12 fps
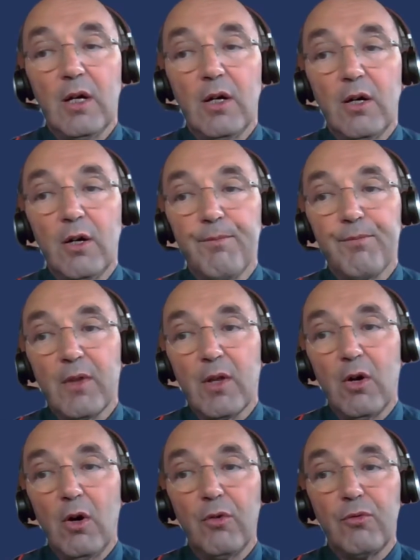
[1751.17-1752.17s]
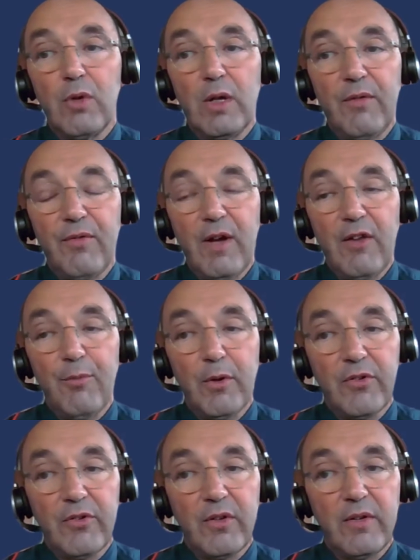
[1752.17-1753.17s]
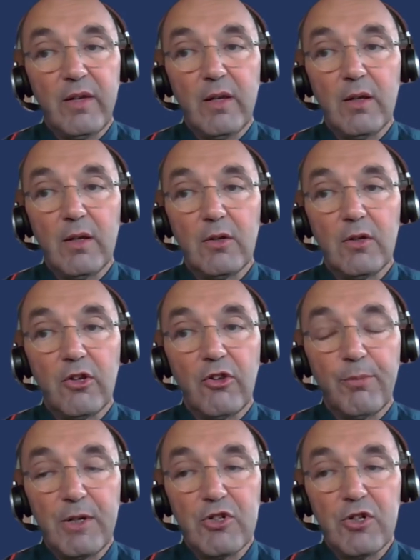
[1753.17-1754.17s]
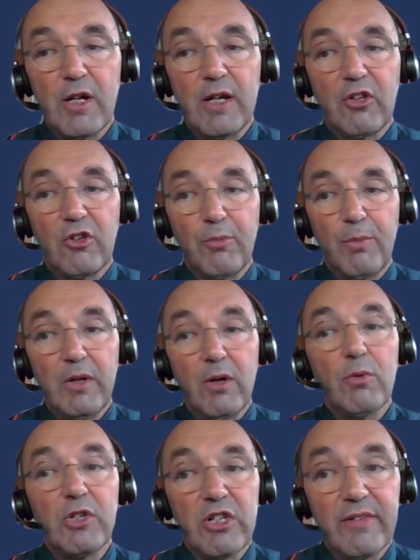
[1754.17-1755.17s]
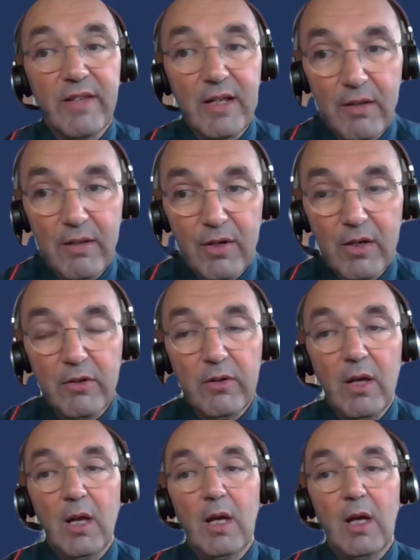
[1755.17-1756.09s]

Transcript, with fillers: um, of 25% in non-specialized hospital, which is significant.